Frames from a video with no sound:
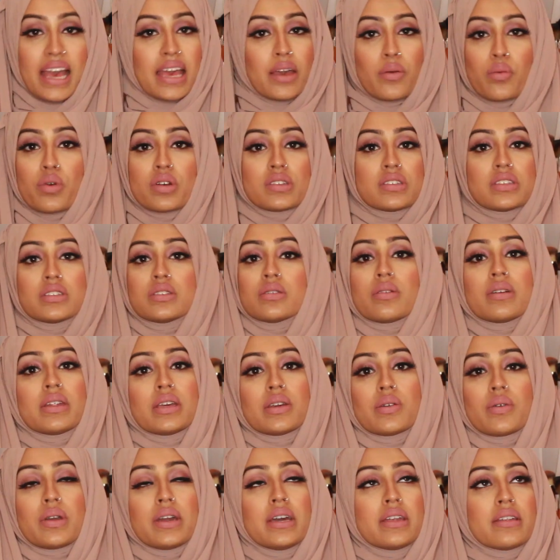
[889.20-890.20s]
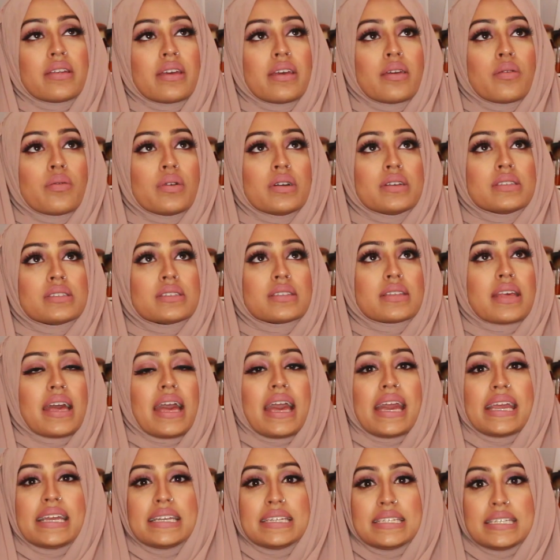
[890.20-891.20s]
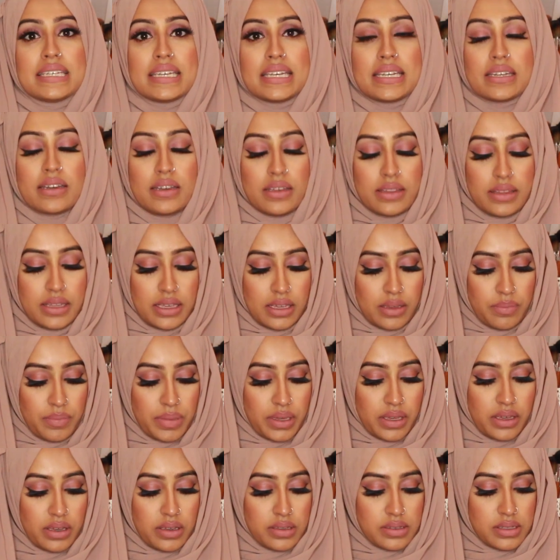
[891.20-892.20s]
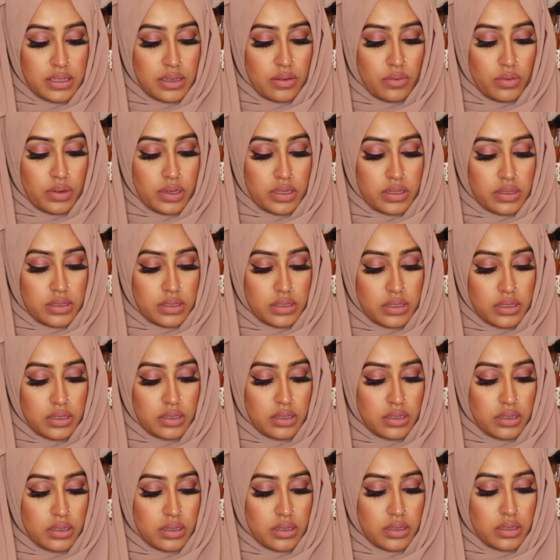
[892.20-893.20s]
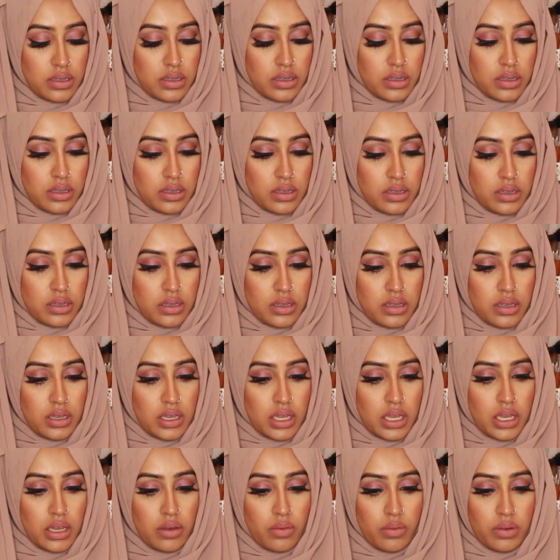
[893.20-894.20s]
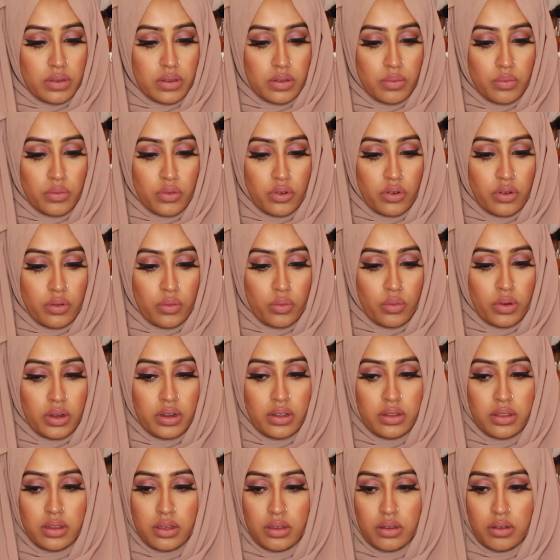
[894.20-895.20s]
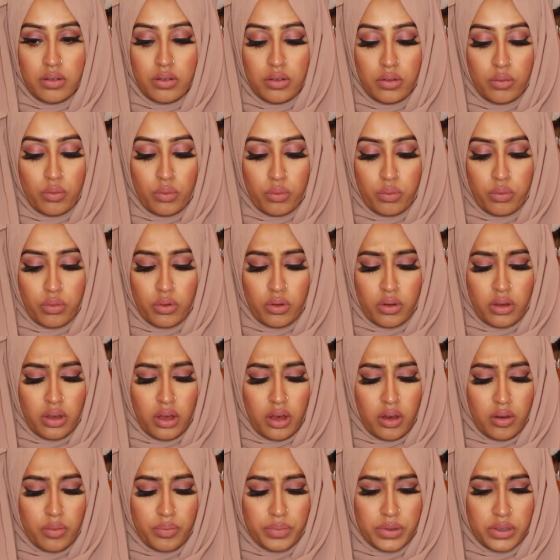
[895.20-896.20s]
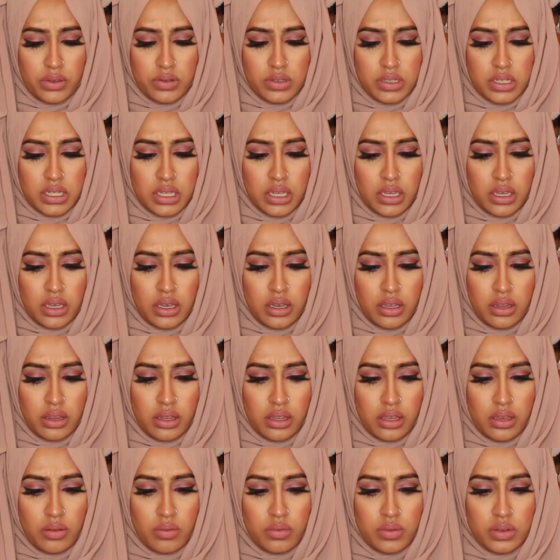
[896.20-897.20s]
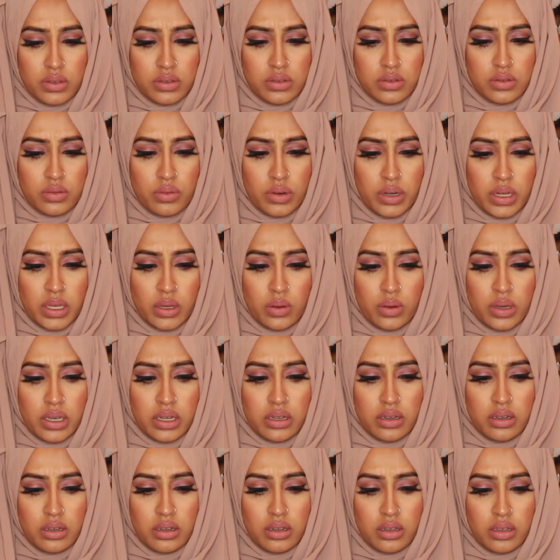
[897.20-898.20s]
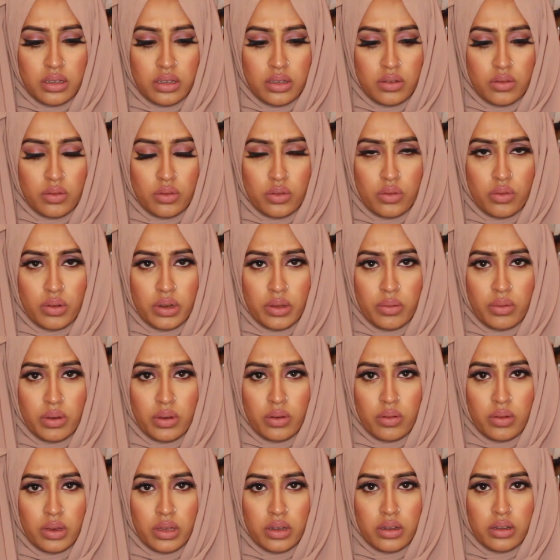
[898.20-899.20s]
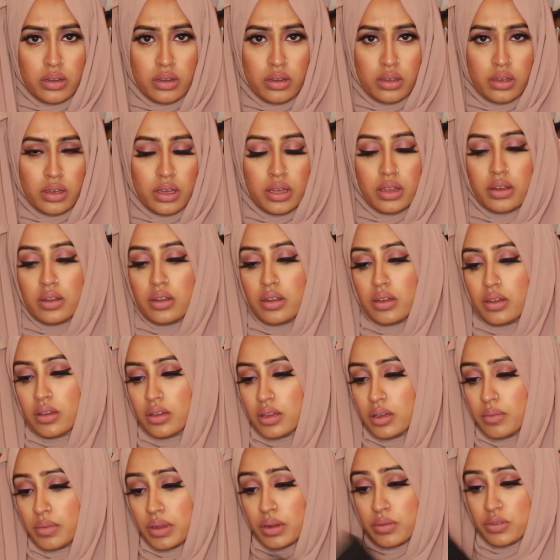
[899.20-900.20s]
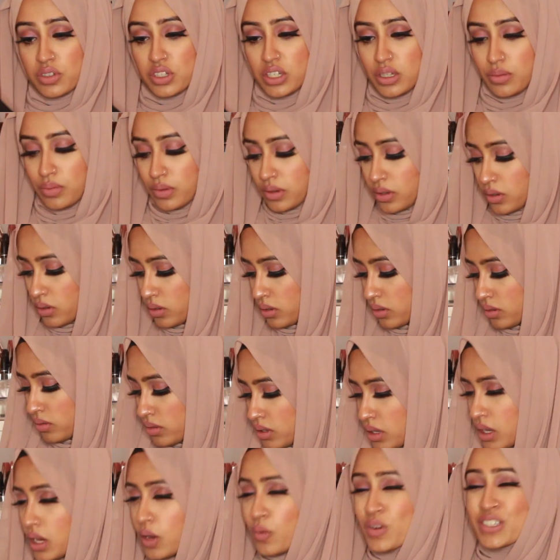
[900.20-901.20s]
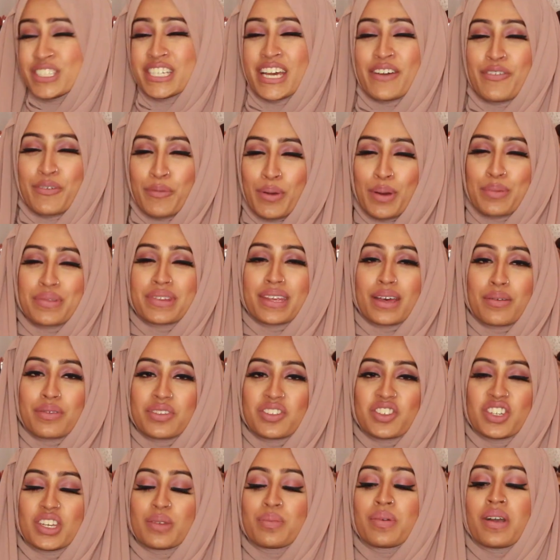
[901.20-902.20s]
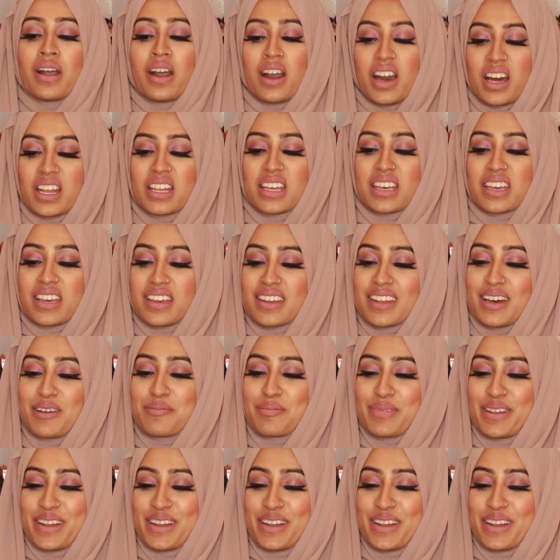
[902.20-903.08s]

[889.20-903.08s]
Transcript: It wasn't 20 quid, it was 18 I think, because it was it was more on one of the, on Cult Beauty. I think it was 20 quid or 21 quid. I don't know. But it was cheaper on, whichever website was cheaper, I'll link it down